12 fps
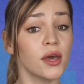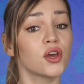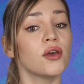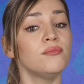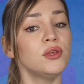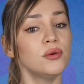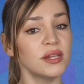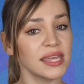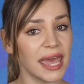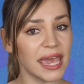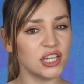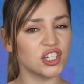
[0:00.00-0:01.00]

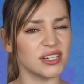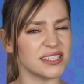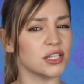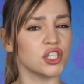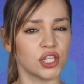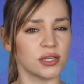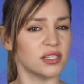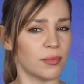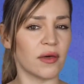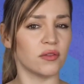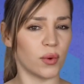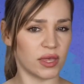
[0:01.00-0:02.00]
Communication isn't just
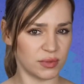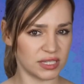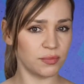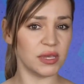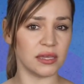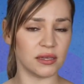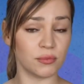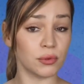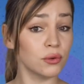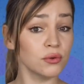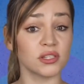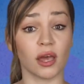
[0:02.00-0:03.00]
about the way we speak,
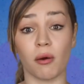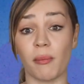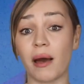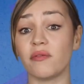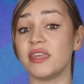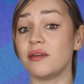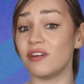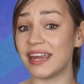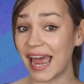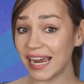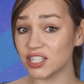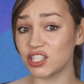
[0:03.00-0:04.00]
but also about the
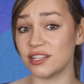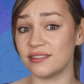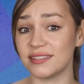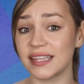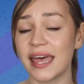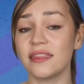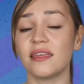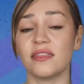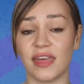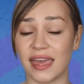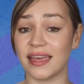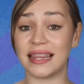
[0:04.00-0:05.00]
reactions that
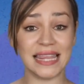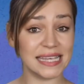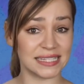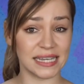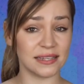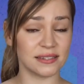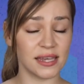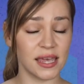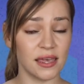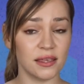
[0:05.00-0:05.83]
they elicit.